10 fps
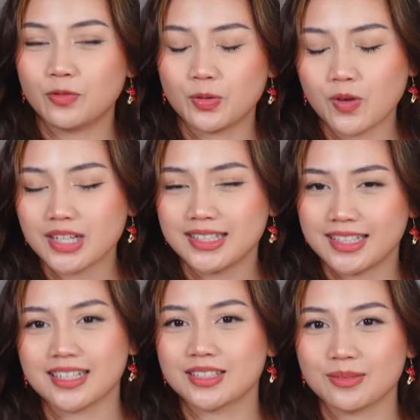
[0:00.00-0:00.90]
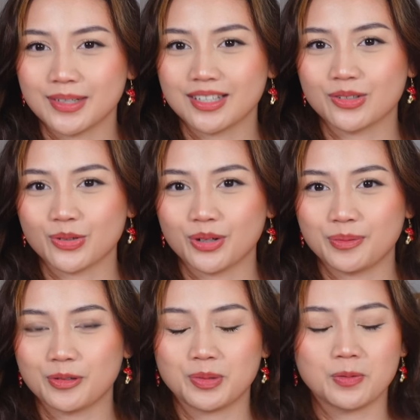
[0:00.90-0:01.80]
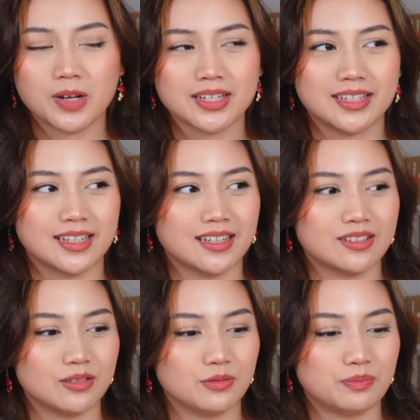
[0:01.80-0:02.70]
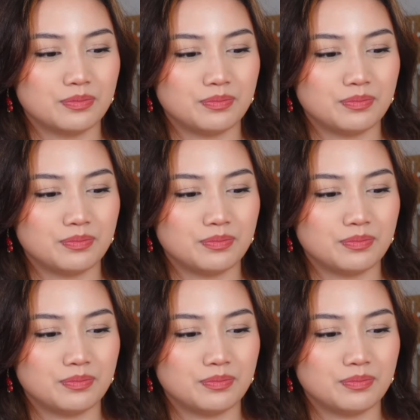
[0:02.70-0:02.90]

We want knitting to be enjoyable. We want knitting to